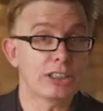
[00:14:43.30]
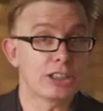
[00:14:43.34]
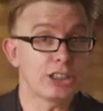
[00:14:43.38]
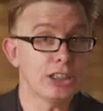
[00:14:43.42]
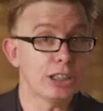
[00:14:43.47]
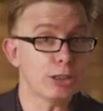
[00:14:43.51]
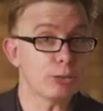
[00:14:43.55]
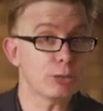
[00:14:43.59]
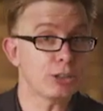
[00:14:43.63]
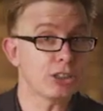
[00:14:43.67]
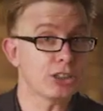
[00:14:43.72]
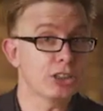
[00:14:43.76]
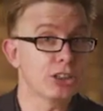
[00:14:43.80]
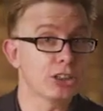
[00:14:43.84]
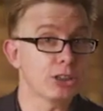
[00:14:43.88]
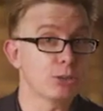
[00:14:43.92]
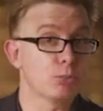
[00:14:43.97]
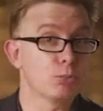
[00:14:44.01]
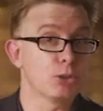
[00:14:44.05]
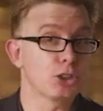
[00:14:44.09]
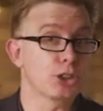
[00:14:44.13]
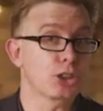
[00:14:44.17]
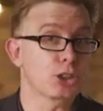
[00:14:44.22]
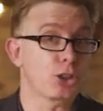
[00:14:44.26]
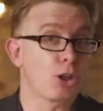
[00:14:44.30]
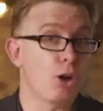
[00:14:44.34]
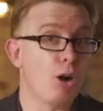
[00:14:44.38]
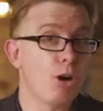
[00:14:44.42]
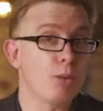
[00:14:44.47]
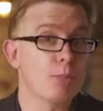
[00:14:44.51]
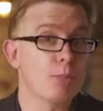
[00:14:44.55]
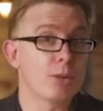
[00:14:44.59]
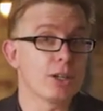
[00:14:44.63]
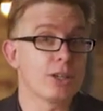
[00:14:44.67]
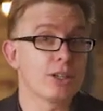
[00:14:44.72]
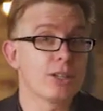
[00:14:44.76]
syncretism was
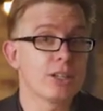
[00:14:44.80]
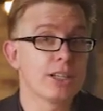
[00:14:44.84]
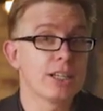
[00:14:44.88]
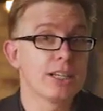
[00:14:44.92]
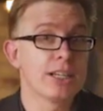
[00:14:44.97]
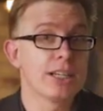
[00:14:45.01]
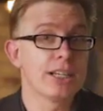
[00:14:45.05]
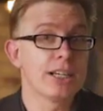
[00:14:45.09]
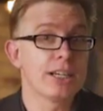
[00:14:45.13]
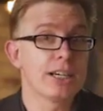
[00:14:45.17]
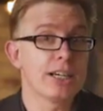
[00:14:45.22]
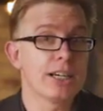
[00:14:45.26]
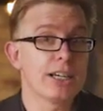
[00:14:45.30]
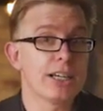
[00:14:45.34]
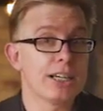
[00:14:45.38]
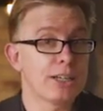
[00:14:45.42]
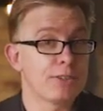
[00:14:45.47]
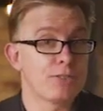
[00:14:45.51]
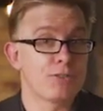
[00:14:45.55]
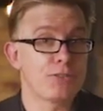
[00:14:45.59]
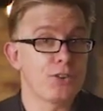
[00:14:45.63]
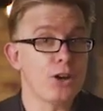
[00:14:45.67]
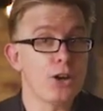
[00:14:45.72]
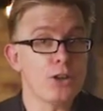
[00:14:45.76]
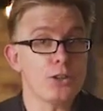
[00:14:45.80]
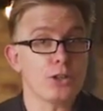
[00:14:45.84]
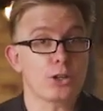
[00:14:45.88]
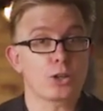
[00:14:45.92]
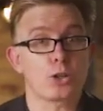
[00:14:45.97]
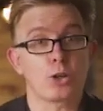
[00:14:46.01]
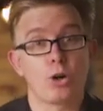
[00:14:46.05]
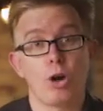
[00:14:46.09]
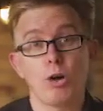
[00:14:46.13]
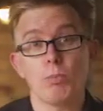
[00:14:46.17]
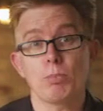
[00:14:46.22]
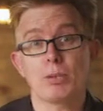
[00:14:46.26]
common, it further
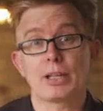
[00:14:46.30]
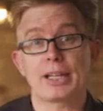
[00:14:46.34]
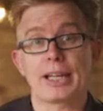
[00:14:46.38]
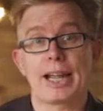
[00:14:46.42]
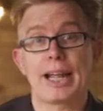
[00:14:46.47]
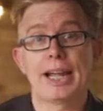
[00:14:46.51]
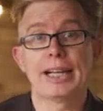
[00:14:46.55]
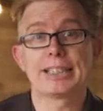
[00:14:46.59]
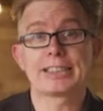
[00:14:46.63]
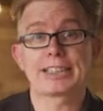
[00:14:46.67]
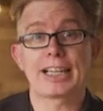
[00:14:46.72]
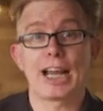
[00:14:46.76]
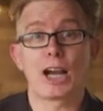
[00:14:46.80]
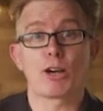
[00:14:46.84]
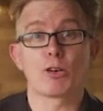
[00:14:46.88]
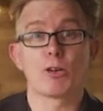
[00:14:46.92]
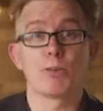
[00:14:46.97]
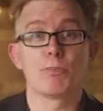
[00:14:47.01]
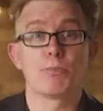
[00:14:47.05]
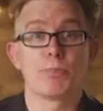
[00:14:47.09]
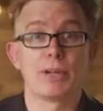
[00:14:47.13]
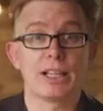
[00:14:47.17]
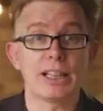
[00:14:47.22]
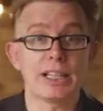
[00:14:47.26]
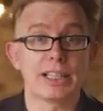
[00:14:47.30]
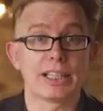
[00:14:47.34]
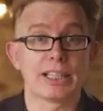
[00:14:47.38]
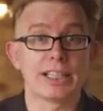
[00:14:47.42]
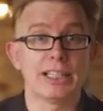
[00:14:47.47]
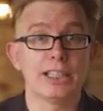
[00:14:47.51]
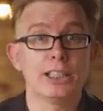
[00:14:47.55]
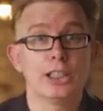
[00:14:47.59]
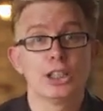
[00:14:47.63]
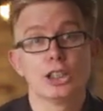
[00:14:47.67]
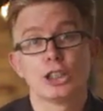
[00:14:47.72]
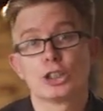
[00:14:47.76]
complicates our
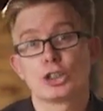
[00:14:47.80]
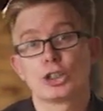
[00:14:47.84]
ability